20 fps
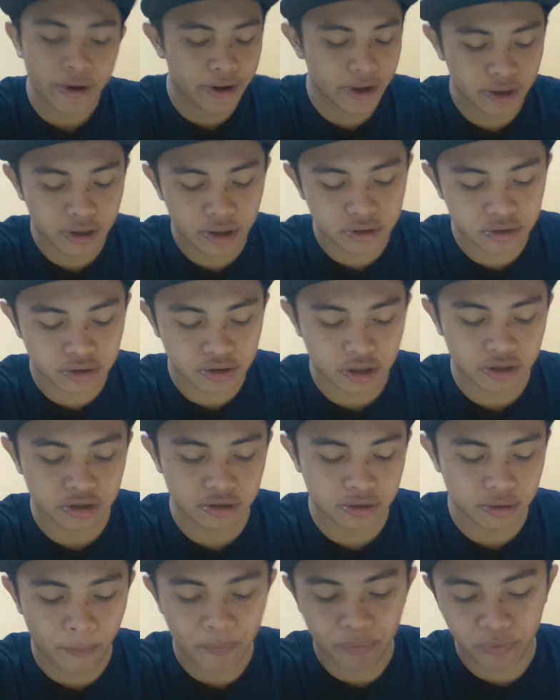I gotta say,
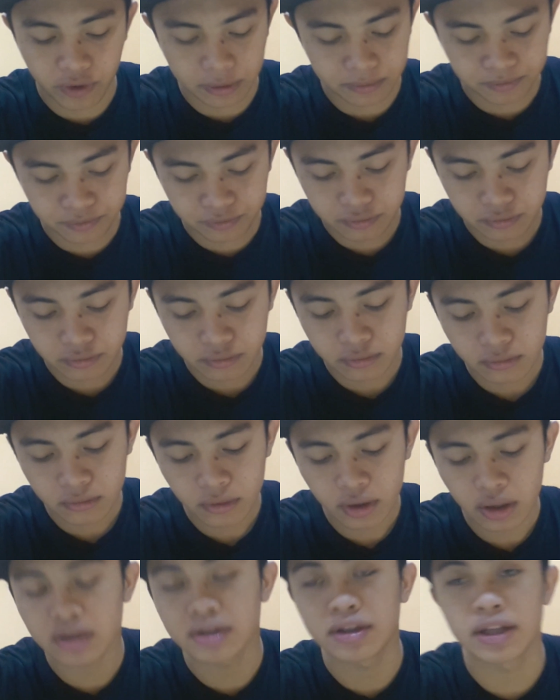
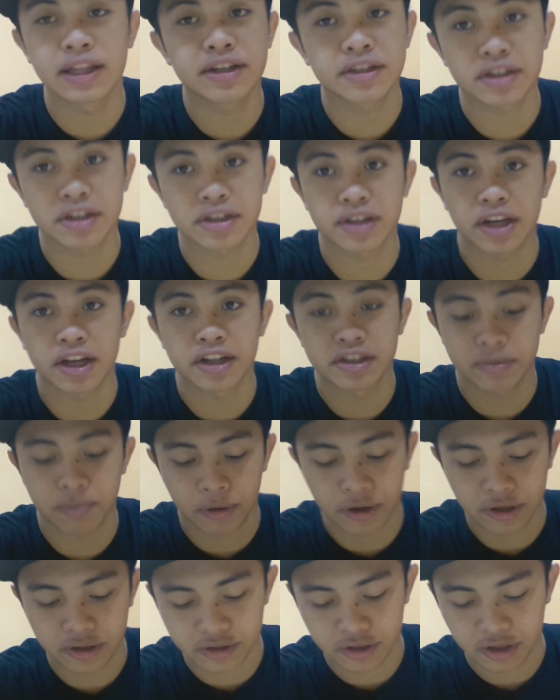it's delicious and
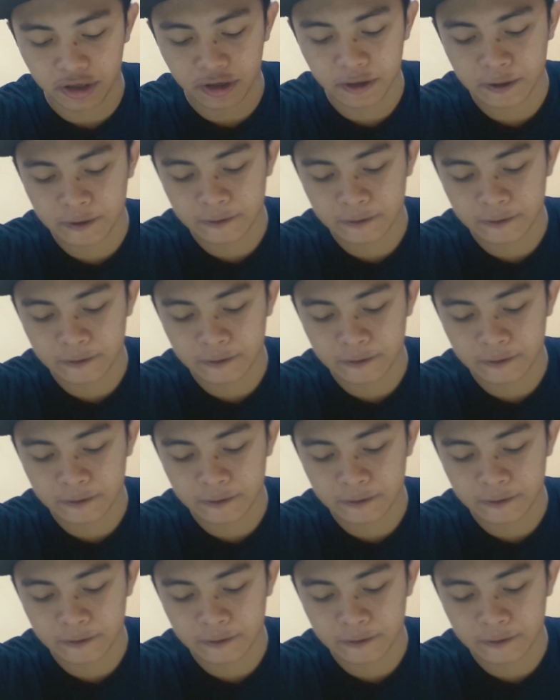spicy.